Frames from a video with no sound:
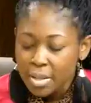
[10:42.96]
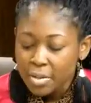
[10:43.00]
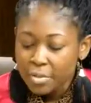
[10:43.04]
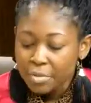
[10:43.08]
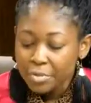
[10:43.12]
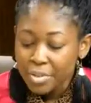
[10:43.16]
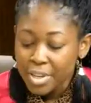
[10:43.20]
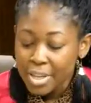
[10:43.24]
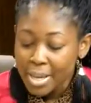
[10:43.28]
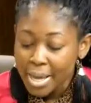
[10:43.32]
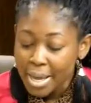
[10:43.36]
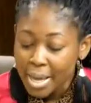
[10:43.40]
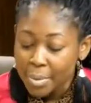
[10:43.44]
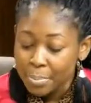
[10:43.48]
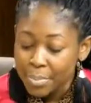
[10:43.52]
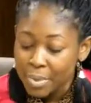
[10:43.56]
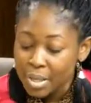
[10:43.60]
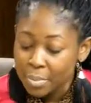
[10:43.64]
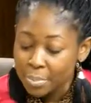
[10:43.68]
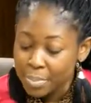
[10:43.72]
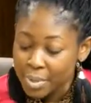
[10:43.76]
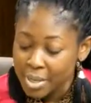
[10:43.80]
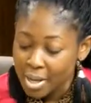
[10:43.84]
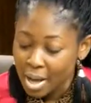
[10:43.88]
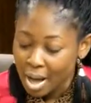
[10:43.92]

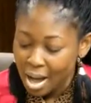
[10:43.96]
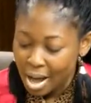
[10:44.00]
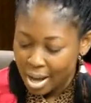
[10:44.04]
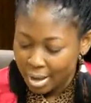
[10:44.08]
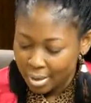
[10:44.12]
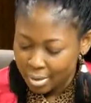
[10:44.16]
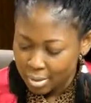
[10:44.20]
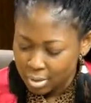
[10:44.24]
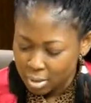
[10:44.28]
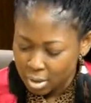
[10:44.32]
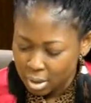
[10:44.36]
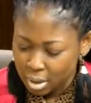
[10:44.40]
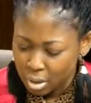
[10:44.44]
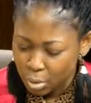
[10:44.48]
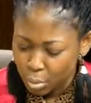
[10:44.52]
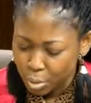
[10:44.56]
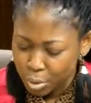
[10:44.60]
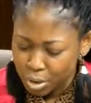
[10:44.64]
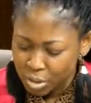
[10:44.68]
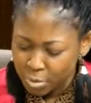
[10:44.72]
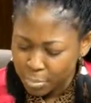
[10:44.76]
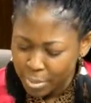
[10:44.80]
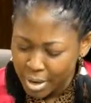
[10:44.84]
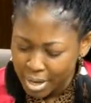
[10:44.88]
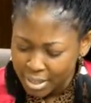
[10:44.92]
VAPP Act
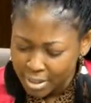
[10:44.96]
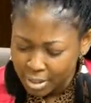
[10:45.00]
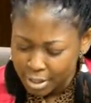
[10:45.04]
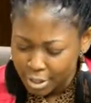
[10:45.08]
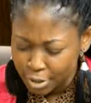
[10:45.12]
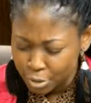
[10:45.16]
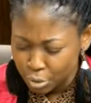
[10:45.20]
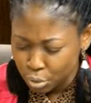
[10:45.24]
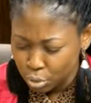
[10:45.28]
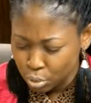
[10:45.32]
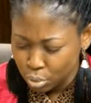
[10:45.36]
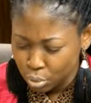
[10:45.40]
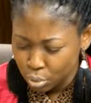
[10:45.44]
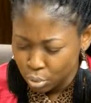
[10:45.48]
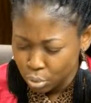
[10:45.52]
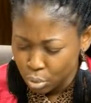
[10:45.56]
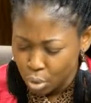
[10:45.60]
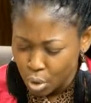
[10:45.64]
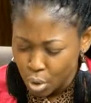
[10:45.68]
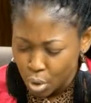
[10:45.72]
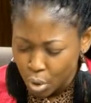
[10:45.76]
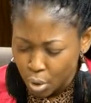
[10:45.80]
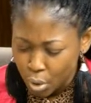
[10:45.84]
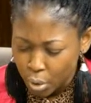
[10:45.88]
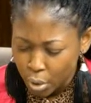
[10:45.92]
was passed into
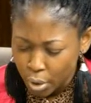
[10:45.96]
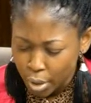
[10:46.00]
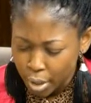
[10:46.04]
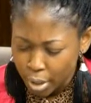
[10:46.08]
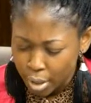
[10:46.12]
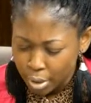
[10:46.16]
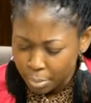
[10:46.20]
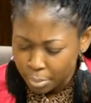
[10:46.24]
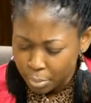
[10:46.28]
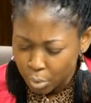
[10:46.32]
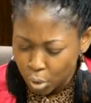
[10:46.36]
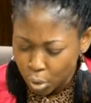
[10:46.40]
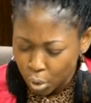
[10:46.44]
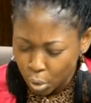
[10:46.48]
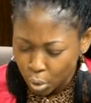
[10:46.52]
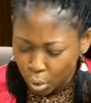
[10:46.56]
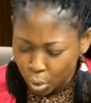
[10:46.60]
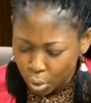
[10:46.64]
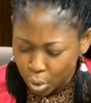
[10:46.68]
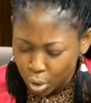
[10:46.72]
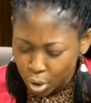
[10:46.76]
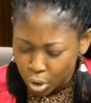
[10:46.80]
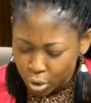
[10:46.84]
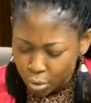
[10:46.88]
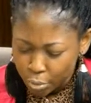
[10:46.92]
um, law,
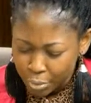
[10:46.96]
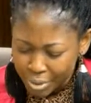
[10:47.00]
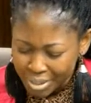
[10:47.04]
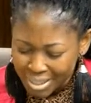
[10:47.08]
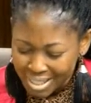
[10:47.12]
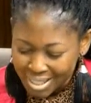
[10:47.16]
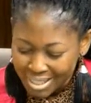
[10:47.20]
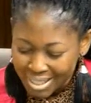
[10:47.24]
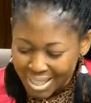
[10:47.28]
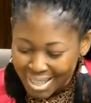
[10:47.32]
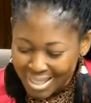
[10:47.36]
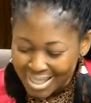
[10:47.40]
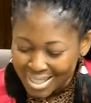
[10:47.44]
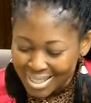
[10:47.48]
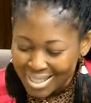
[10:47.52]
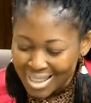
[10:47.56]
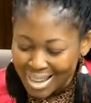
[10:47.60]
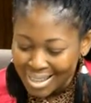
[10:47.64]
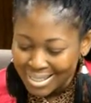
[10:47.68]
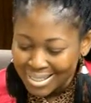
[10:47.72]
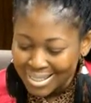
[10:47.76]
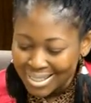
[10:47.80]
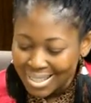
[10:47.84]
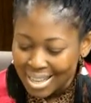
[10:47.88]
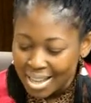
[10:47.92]
which says
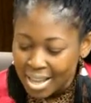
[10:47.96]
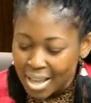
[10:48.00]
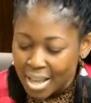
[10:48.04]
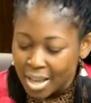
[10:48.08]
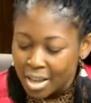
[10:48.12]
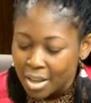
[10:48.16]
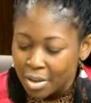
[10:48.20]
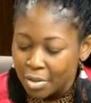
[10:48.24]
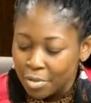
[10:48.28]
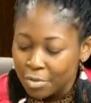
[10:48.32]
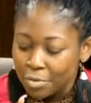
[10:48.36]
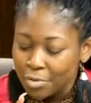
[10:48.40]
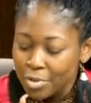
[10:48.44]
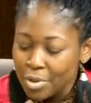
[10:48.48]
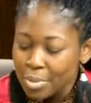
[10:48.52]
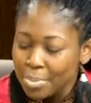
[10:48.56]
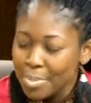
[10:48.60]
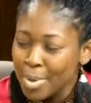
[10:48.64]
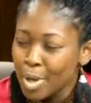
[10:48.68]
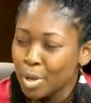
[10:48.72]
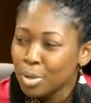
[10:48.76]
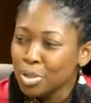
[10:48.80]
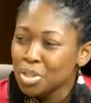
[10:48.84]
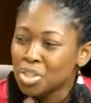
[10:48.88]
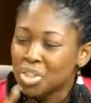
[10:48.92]
that
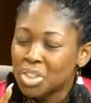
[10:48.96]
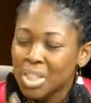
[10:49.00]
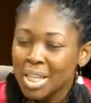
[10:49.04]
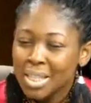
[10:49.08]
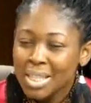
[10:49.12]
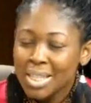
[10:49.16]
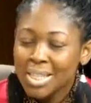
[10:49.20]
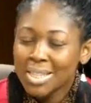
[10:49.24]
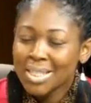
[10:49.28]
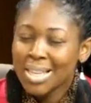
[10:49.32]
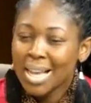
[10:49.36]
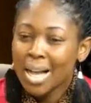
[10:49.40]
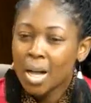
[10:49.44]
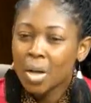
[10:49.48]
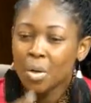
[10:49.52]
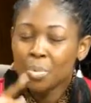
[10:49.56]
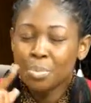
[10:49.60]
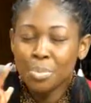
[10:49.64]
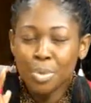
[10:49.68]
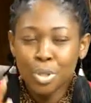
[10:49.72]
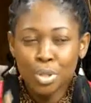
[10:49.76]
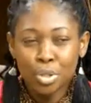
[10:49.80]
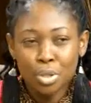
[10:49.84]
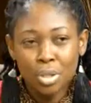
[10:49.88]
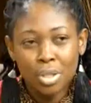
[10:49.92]
female genital
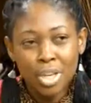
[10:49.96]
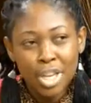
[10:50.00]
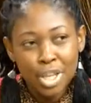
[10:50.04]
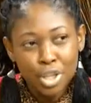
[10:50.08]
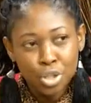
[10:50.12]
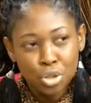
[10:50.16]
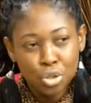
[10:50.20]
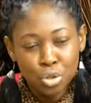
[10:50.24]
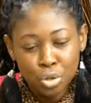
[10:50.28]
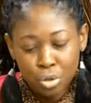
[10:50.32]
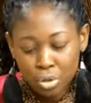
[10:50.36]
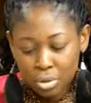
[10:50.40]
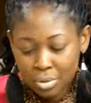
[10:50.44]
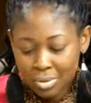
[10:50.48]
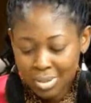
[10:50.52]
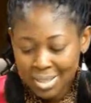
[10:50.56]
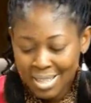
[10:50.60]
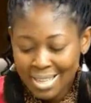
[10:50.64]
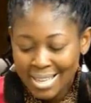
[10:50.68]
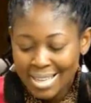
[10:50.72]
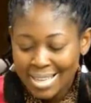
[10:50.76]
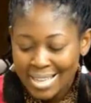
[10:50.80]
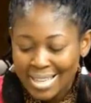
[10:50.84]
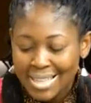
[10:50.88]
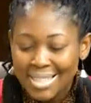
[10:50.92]
mutilation
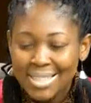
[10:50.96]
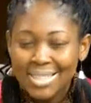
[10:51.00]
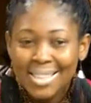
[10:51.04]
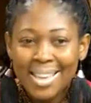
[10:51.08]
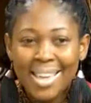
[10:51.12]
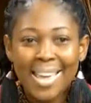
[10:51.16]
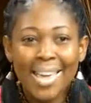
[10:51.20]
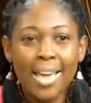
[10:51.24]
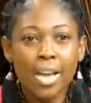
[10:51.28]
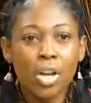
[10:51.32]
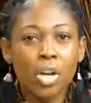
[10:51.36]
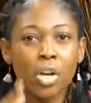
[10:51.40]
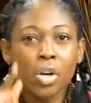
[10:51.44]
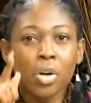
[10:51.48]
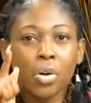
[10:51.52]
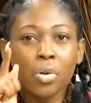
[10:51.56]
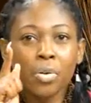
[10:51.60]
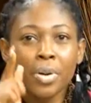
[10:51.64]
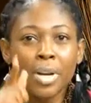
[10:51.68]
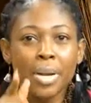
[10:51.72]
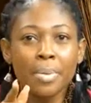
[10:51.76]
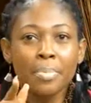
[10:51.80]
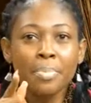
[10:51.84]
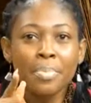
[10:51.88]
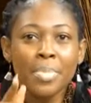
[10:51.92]
is a
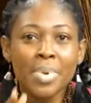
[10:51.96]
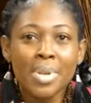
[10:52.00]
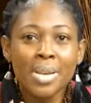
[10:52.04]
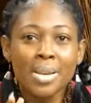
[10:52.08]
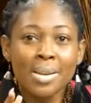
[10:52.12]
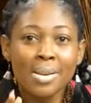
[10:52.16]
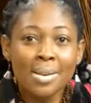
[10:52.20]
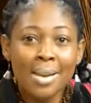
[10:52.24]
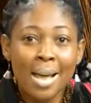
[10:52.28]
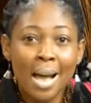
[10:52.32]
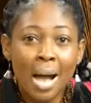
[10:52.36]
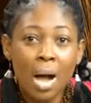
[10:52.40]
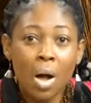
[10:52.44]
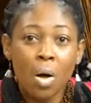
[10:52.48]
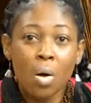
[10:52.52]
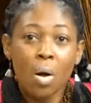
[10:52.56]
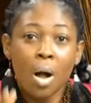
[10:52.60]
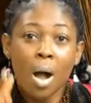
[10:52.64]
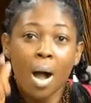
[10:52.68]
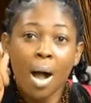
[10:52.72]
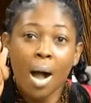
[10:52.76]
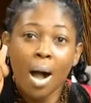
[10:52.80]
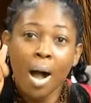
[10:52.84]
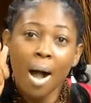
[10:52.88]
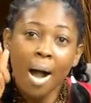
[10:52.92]
criminal
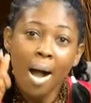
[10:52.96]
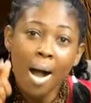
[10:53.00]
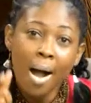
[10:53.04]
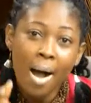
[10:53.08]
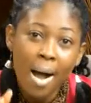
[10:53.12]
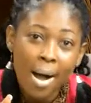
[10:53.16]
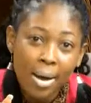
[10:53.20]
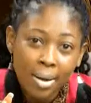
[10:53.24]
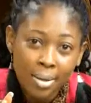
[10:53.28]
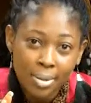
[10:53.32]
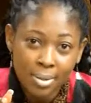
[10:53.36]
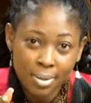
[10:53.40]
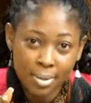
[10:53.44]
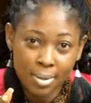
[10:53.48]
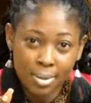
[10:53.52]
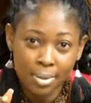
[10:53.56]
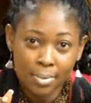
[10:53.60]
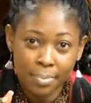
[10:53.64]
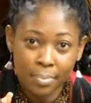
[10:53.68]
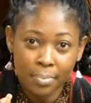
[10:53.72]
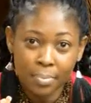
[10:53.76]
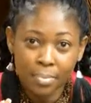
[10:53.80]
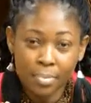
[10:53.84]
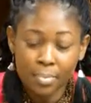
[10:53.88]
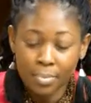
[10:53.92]
act.
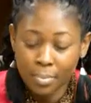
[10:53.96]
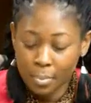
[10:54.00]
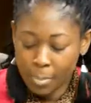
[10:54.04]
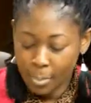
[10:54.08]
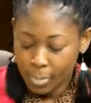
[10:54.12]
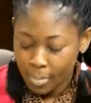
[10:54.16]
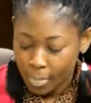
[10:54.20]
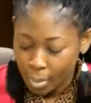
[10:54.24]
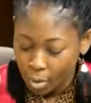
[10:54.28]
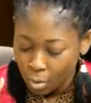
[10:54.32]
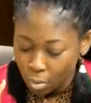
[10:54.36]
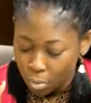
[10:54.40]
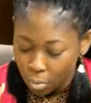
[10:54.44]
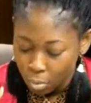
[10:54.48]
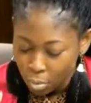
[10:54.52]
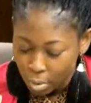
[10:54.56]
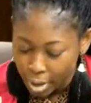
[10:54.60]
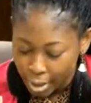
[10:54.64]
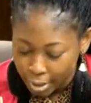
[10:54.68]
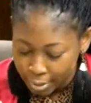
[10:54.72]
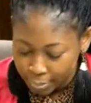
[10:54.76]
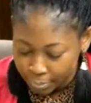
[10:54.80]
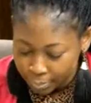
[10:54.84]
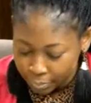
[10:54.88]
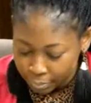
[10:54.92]

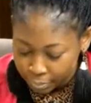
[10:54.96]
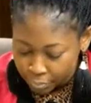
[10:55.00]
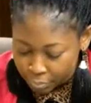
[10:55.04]
One.